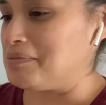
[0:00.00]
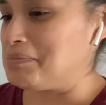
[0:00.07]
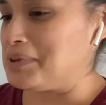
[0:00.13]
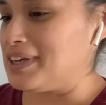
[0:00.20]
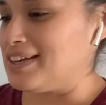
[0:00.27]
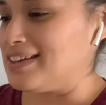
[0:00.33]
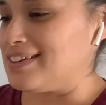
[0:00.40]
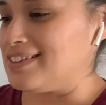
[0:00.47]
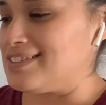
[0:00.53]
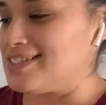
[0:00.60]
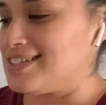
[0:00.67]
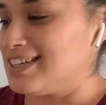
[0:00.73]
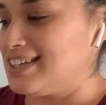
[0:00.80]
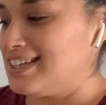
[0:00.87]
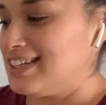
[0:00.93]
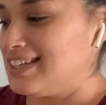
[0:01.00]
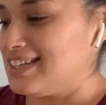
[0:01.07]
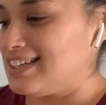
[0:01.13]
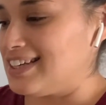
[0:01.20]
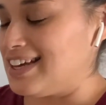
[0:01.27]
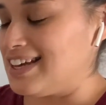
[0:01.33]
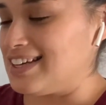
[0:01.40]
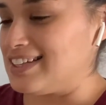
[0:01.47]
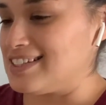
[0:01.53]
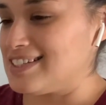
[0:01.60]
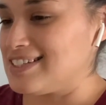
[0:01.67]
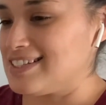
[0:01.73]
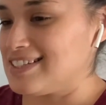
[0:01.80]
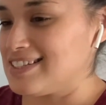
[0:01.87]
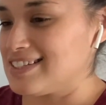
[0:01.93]
And
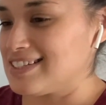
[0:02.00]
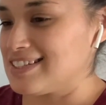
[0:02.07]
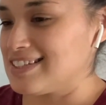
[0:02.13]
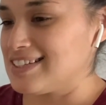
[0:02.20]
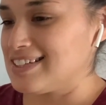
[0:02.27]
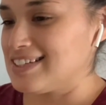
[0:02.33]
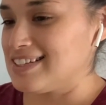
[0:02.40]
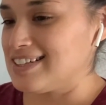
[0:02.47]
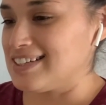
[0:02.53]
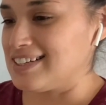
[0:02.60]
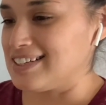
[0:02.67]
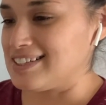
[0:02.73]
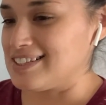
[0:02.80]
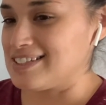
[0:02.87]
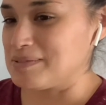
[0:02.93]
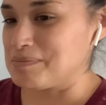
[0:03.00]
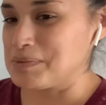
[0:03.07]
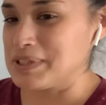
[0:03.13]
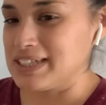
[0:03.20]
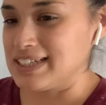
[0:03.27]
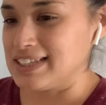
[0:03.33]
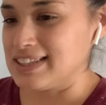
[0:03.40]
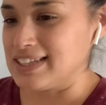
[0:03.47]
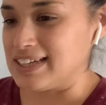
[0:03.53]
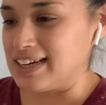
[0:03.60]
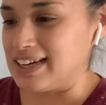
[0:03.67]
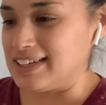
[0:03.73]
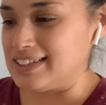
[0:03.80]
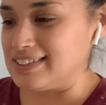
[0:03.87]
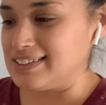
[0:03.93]
it's something
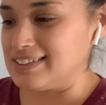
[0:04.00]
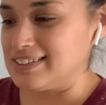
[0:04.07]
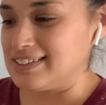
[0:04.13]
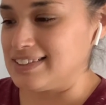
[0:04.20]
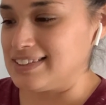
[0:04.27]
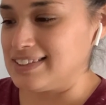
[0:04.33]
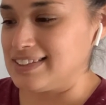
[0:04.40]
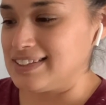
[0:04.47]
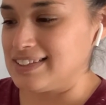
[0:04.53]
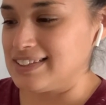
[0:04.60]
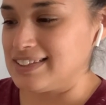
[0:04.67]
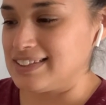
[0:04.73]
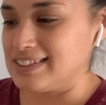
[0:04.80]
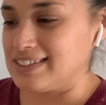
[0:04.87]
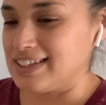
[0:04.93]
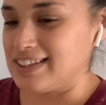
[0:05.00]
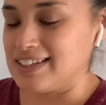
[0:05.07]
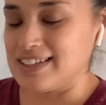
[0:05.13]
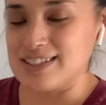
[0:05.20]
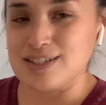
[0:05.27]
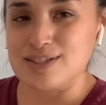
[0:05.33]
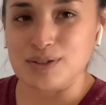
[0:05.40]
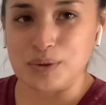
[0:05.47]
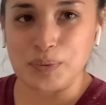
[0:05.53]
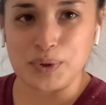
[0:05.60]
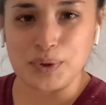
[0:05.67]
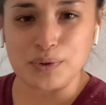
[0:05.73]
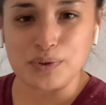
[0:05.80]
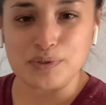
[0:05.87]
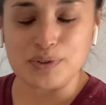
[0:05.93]
that I think is so
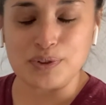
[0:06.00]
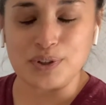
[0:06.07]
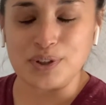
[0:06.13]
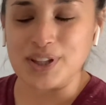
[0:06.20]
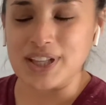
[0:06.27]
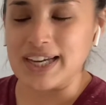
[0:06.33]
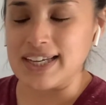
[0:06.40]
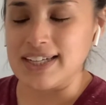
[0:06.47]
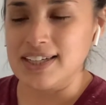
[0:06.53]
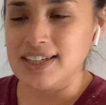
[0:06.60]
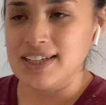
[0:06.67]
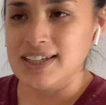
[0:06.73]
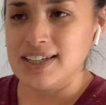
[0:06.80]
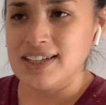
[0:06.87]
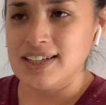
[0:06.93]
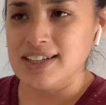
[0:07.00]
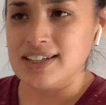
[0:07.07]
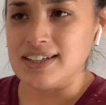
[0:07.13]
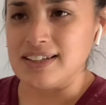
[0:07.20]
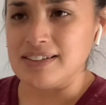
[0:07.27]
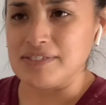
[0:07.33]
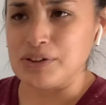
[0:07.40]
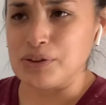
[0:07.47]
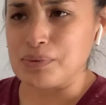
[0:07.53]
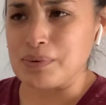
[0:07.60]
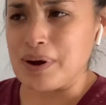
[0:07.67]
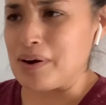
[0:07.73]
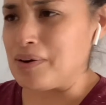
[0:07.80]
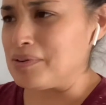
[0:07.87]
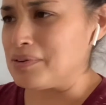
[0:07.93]
beautiful, that even
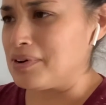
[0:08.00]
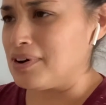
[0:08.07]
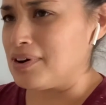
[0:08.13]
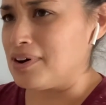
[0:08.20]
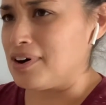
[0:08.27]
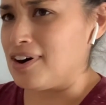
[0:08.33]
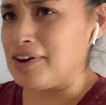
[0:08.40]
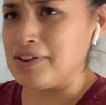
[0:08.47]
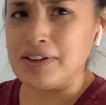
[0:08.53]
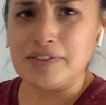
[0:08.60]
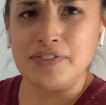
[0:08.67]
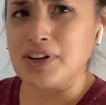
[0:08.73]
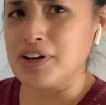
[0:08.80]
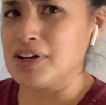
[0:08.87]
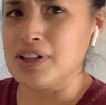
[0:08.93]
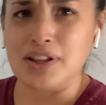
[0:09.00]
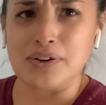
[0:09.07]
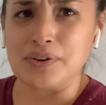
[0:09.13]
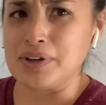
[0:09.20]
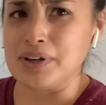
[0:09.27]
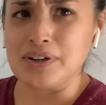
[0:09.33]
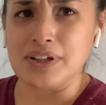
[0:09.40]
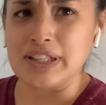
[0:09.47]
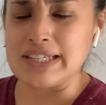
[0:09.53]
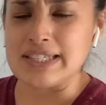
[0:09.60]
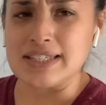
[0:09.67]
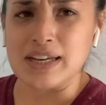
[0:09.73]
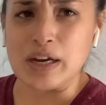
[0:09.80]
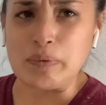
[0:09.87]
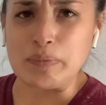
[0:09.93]
throughout all of the
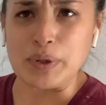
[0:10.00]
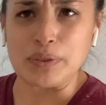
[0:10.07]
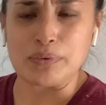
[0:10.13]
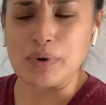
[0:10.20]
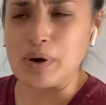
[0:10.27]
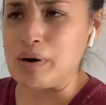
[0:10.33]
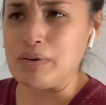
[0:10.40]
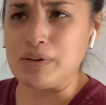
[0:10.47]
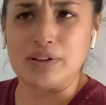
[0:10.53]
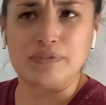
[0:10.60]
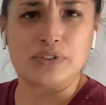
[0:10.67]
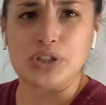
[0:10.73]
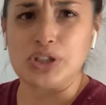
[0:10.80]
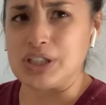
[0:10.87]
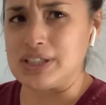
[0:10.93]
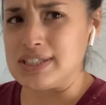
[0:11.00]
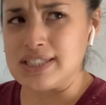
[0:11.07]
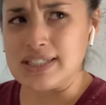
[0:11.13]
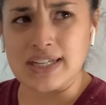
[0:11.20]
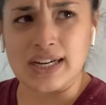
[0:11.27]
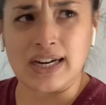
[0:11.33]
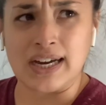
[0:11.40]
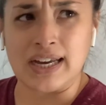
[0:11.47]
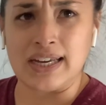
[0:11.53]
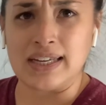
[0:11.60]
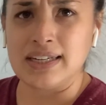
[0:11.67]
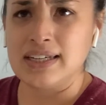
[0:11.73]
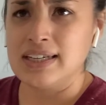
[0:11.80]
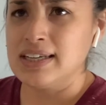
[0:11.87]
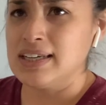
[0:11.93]
colonialism and throughout all of the genocide
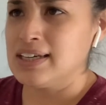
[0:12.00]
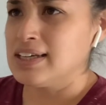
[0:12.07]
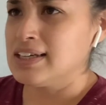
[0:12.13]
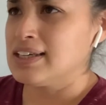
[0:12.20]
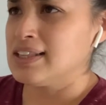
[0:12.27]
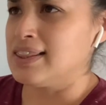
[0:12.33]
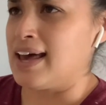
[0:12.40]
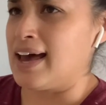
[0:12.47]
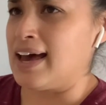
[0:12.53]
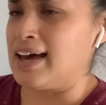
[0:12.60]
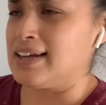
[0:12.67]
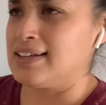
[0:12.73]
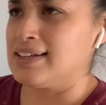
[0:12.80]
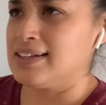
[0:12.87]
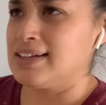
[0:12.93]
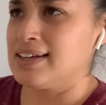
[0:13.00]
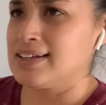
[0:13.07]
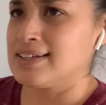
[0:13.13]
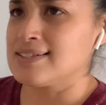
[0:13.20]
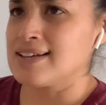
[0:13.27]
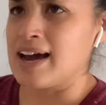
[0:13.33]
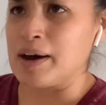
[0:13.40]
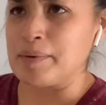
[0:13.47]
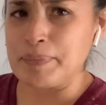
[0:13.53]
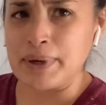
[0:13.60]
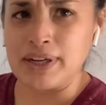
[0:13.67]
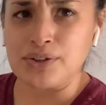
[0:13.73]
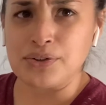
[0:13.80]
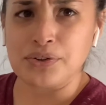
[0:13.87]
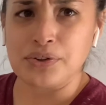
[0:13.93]
that has
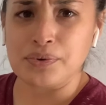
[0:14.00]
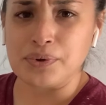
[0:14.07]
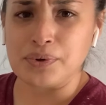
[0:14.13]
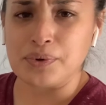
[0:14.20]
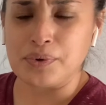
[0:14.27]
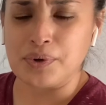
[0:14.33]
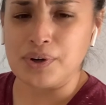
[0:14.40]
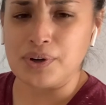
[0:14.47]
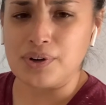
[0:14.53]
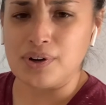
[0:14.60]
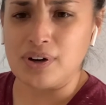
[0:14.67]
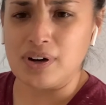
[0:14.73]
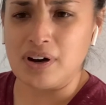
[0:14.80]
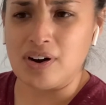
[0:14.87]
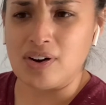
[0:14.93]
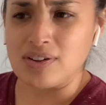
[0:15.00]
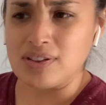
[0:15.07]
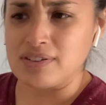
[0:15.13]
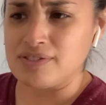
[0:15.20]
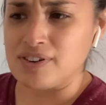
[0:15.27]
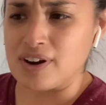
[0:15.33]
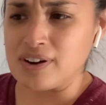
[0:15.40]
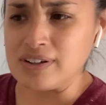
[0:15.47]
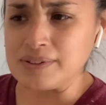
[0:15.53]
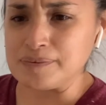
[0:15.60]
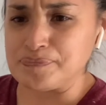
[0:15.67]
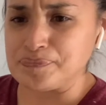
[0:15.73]
happened through all of our